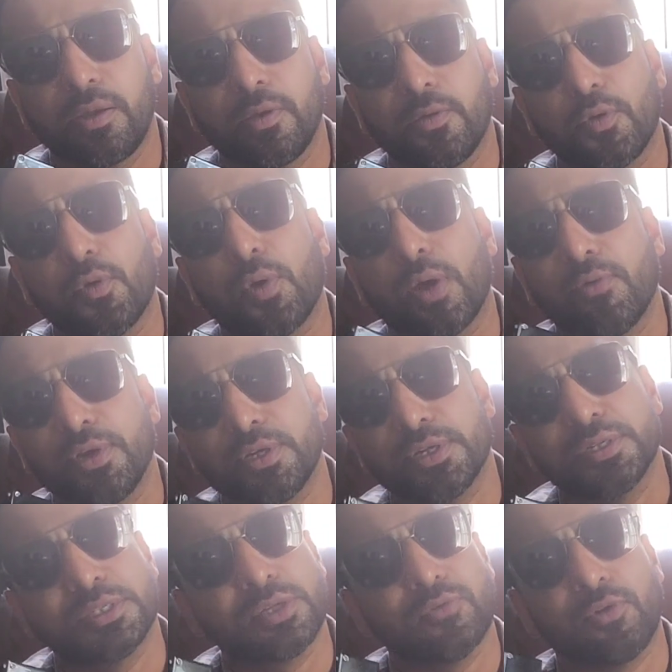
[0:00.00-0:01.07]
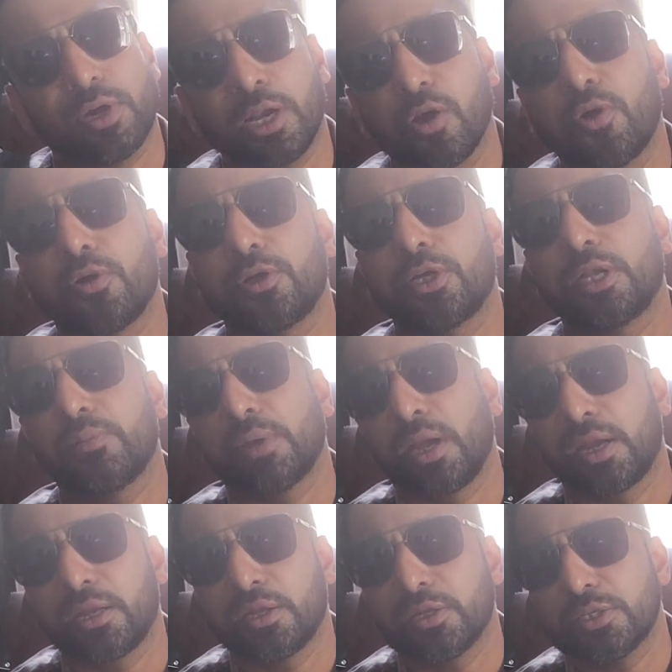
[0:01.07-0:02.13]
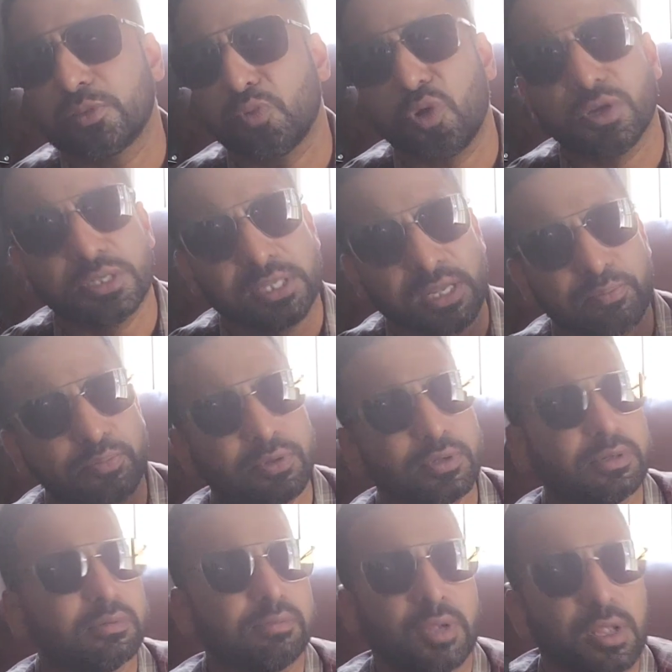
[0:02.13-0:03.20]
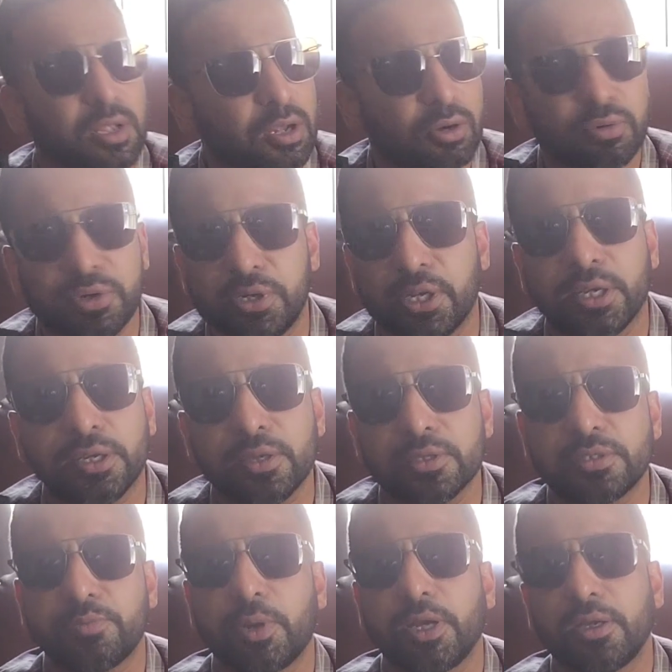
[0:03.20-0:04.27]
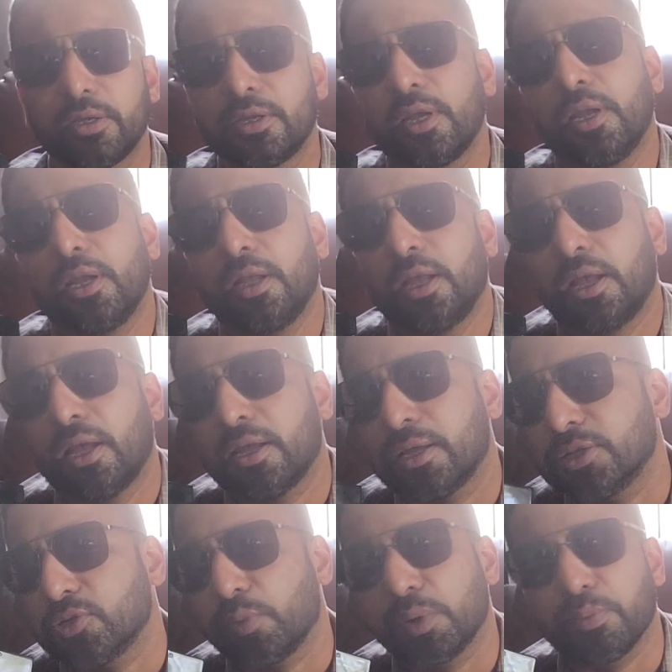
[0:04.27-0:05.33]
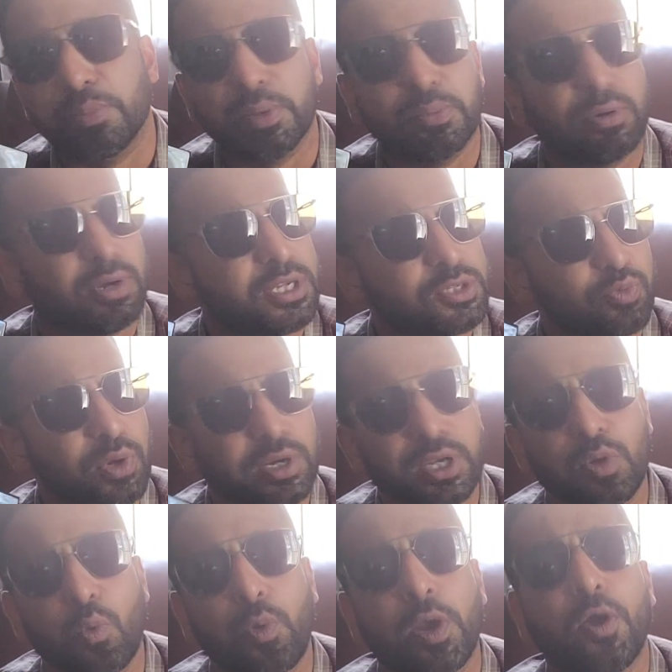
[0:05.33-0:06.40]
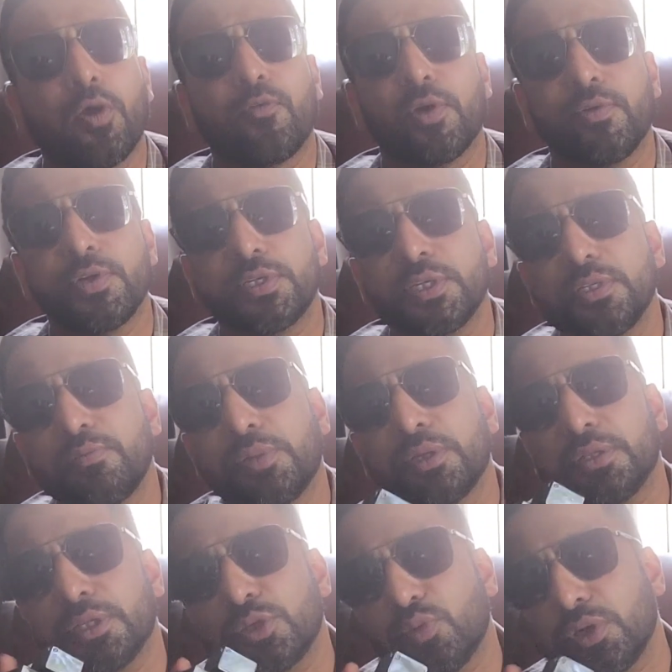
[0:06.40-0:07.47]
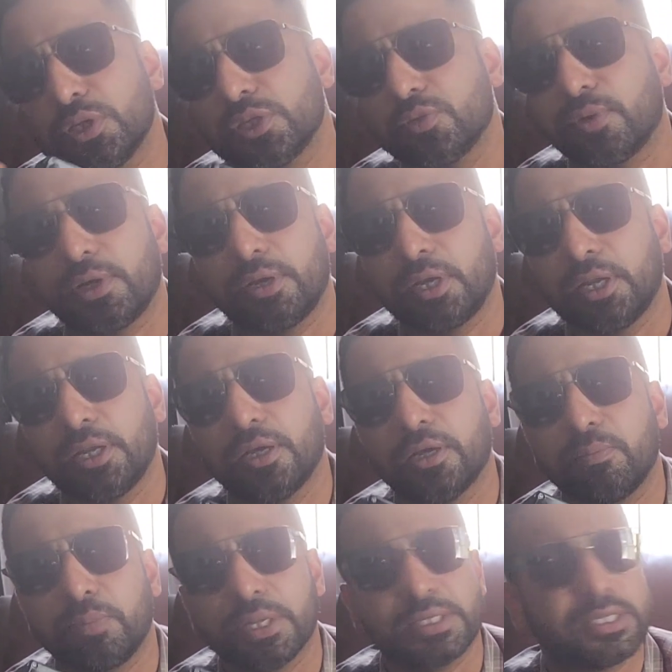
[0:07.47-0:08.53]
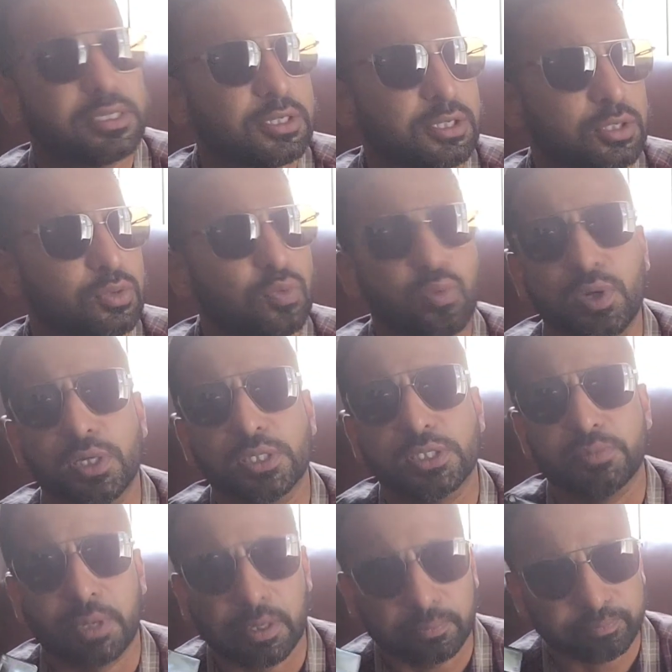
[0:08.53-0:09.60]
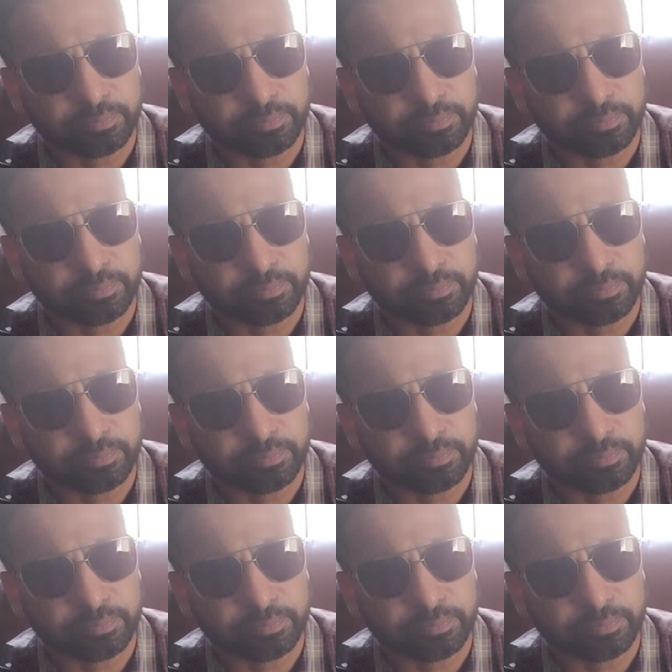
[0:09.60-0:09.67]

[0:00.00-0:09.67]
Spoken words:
Aventus in a very long time. I had a small sample around 10 years back, so my memory is very vague of Aventus, but this one is very pleasant to smell.